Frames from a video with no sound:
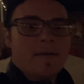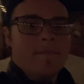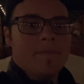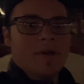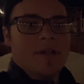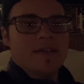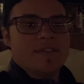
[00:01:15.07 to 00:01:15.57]

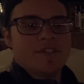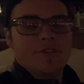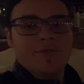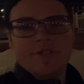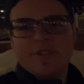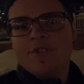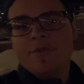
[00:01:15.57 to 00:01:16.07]
but so you
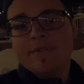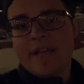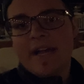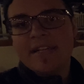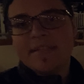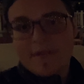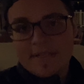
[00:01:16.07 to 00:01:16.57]
just use
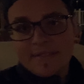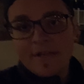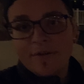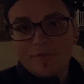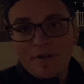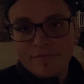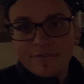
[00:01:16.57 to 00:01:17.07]
that as basically a
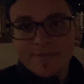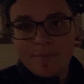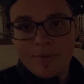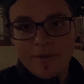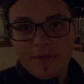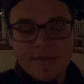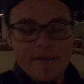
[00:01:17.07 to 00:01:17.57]
reference
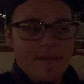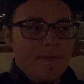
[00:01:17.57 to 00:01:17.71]
point,